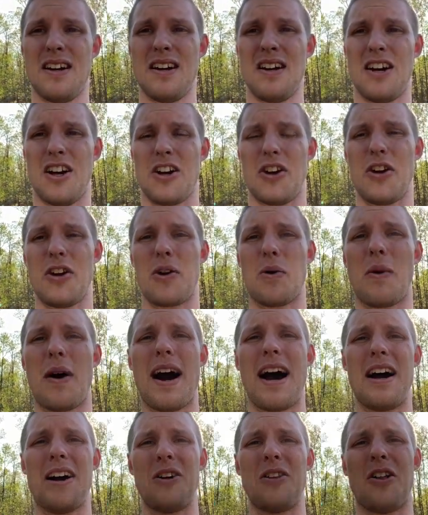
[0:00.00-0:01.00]
a good
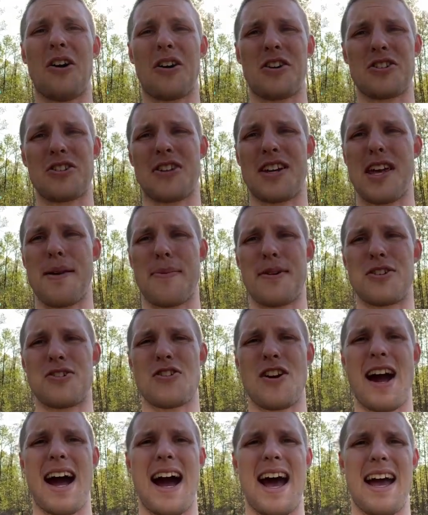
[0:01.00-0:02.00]
while, as long as you keep it
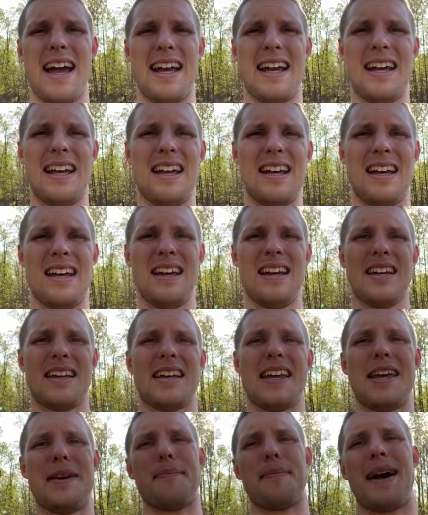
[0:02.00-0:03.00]
dry,
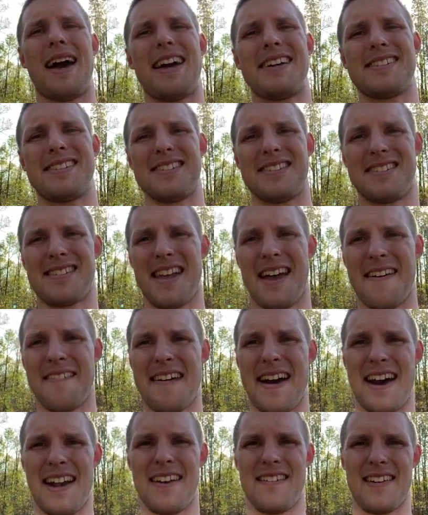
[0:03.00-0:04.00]
keep mice and stuff
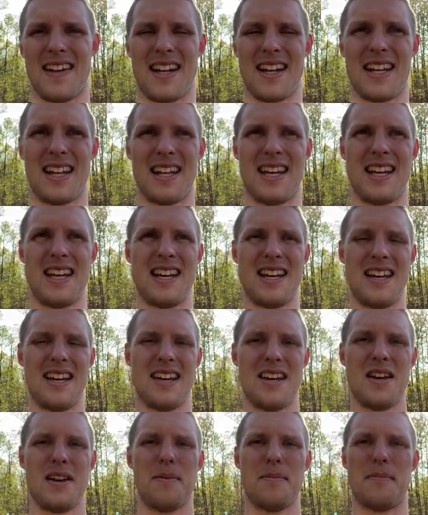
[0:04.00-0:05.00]
out of it.
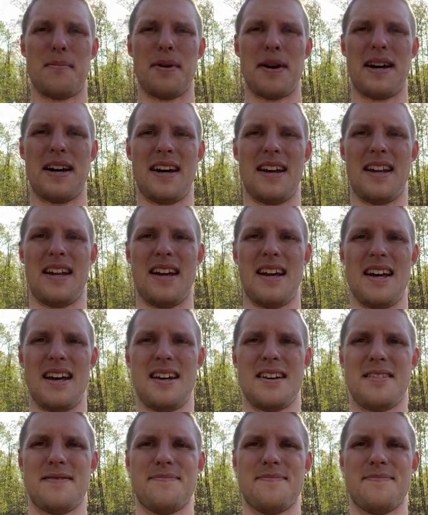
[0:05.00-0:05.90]
But